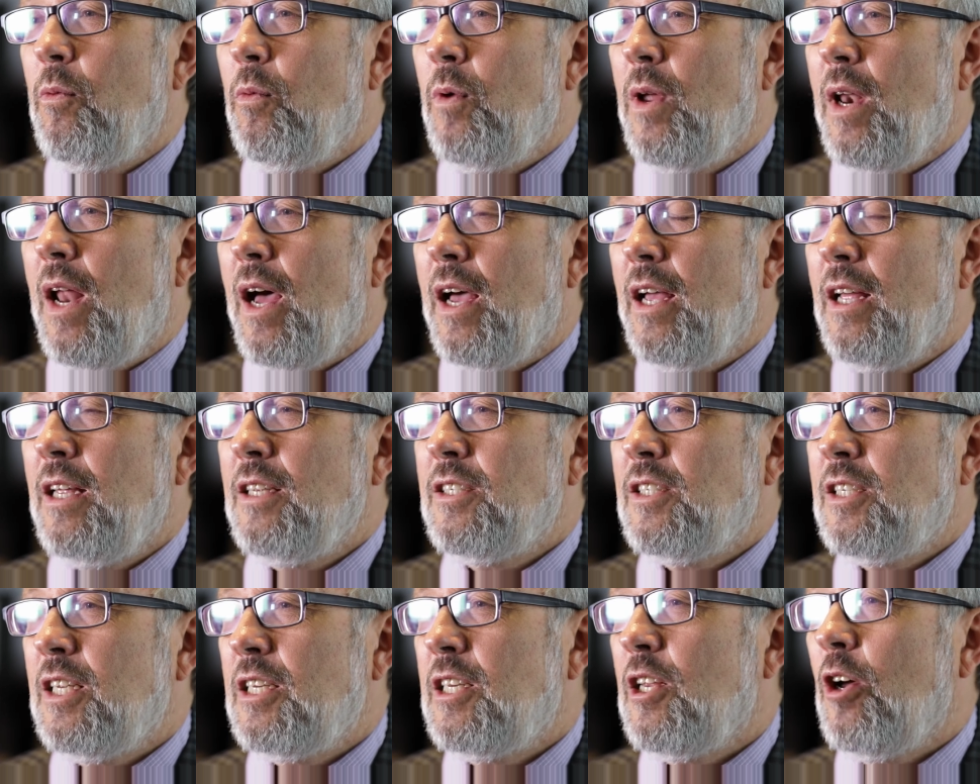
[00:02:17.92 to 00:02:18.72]
when I
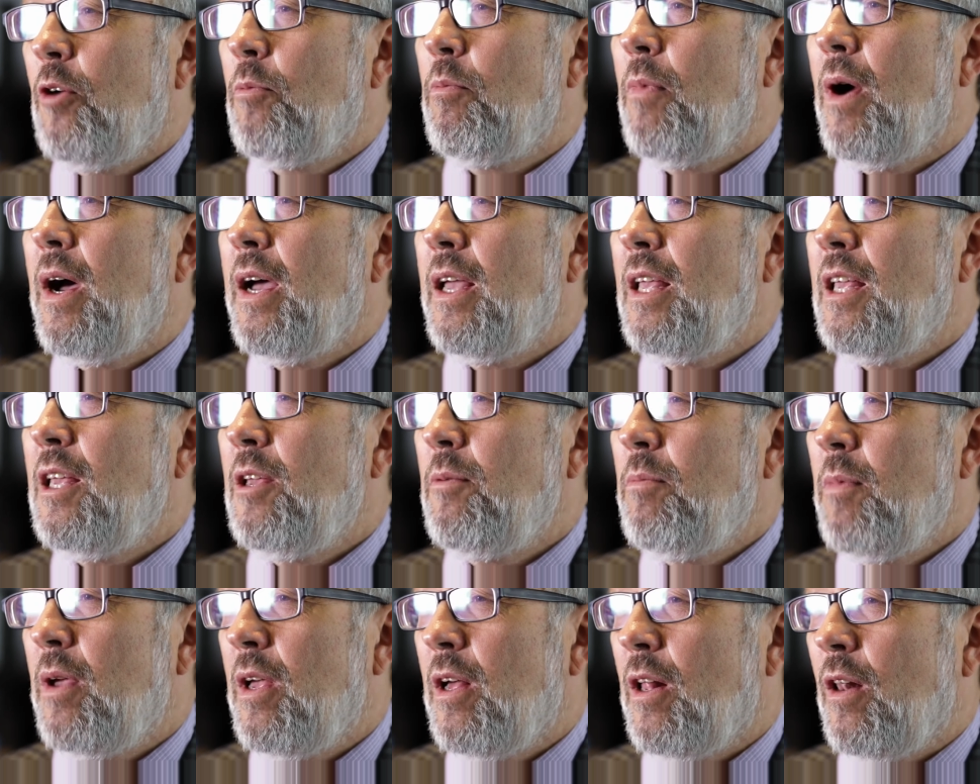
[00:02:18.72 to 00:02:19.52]
sent out my
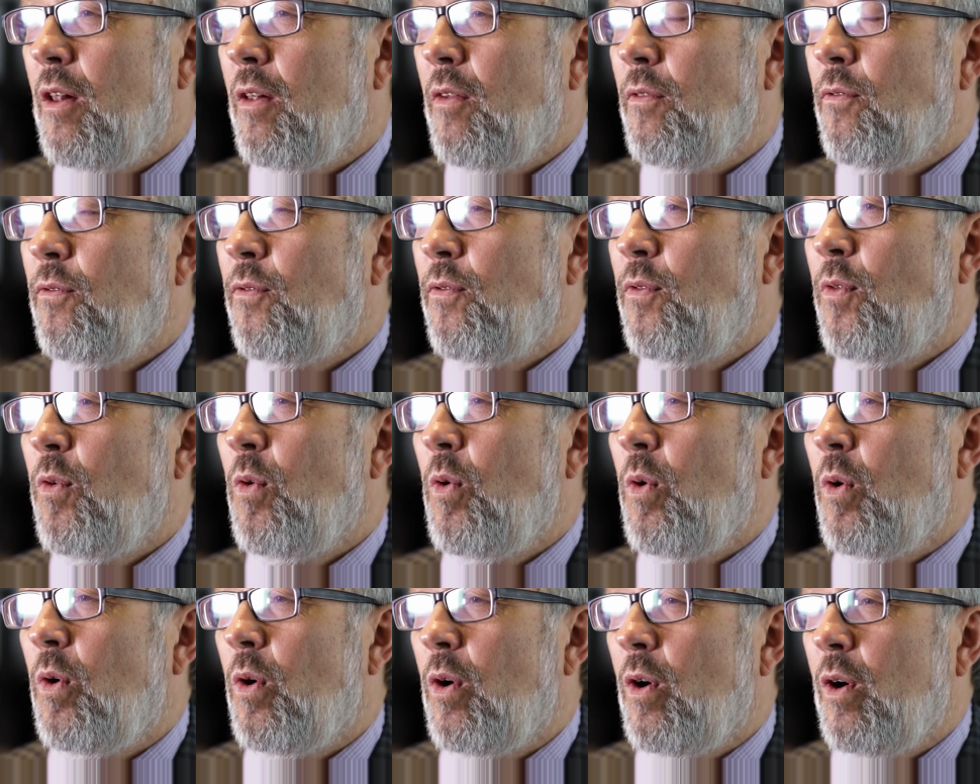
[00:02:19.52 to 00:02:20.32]
email
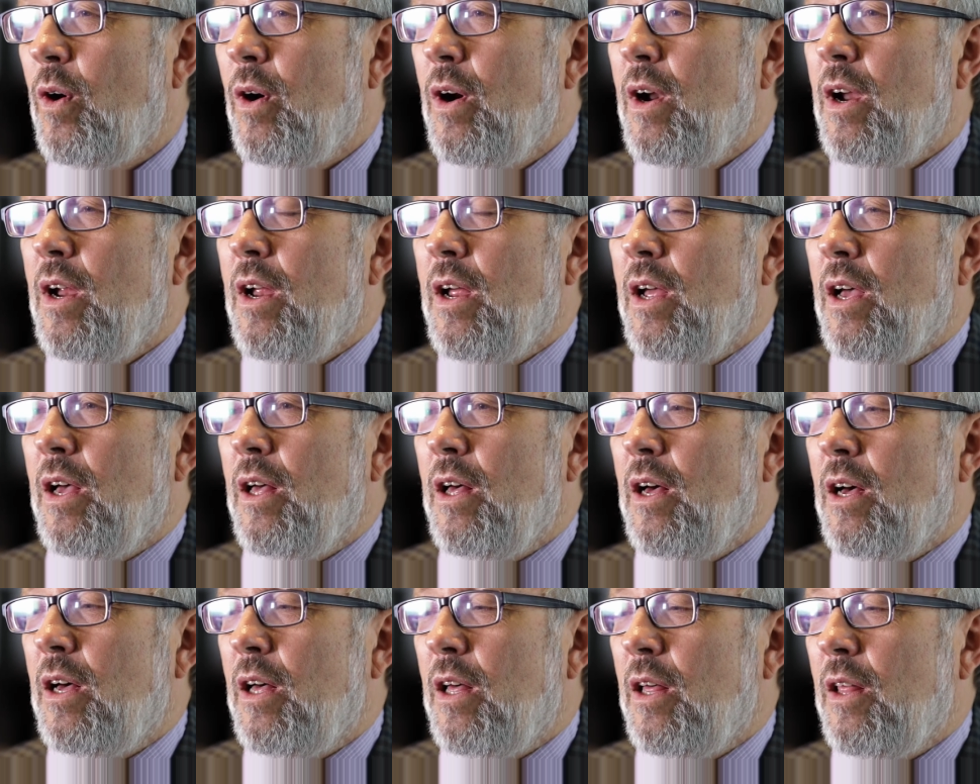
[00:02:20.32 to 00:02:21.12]
for
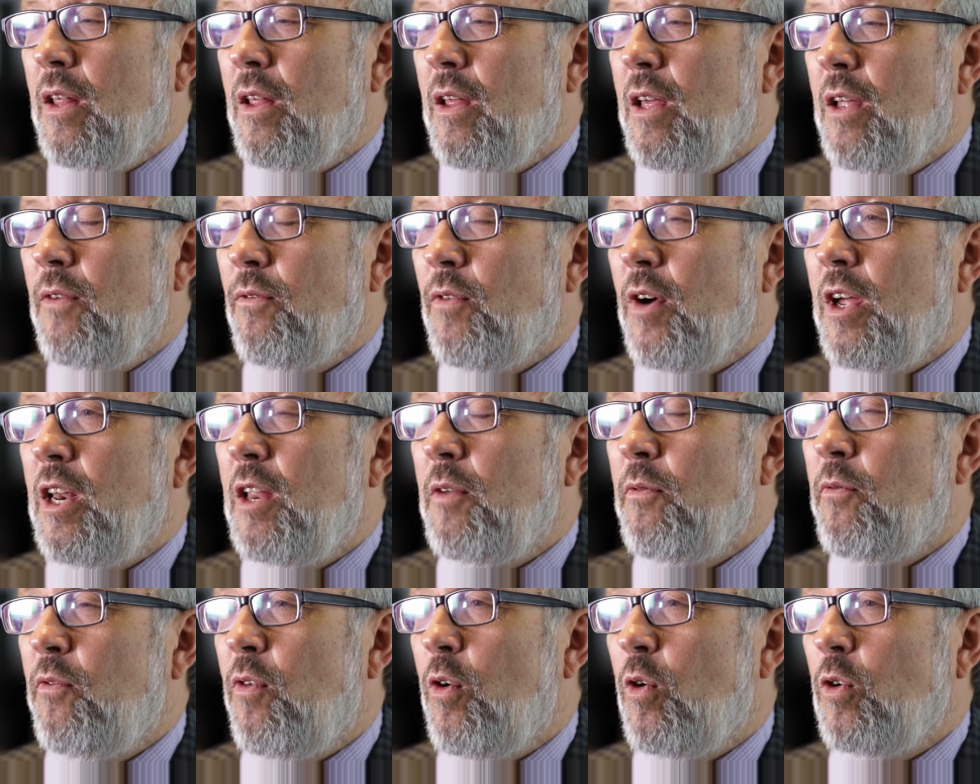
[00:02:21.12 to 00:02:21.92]

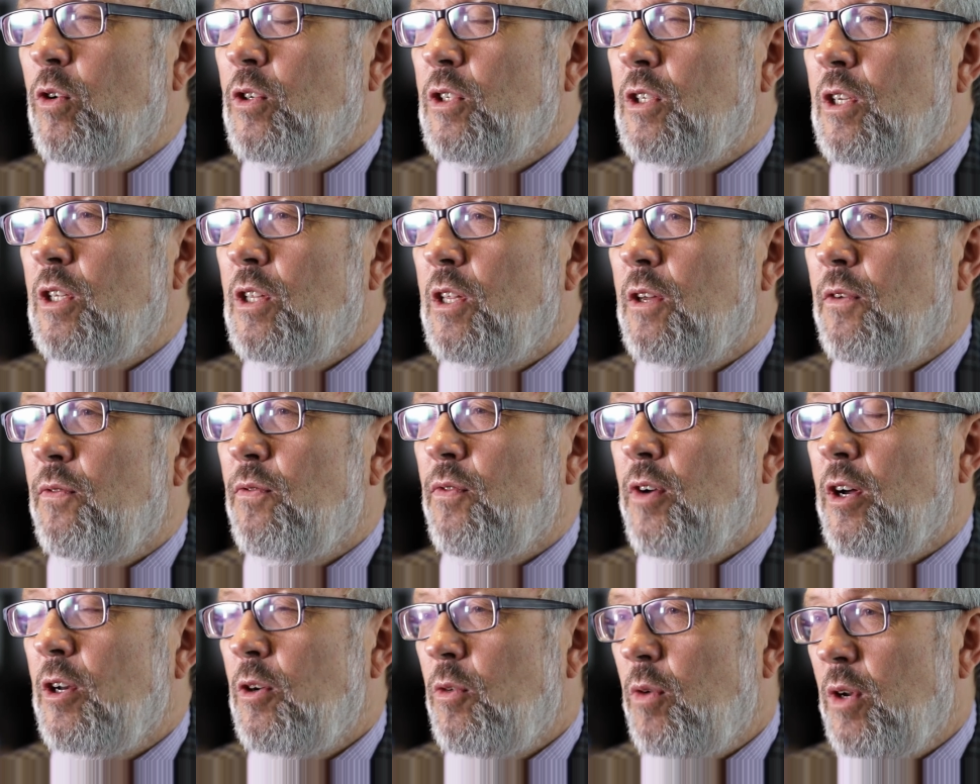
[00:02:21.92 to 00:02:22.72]
inviting folks to the
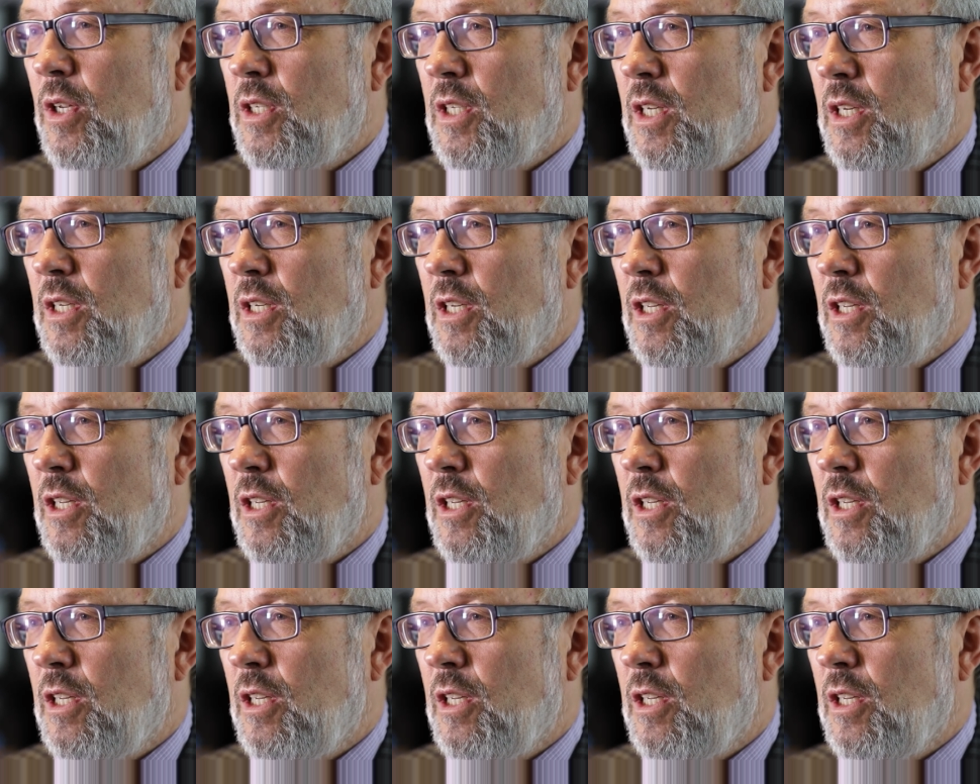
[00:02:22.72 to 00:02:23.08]
fundraising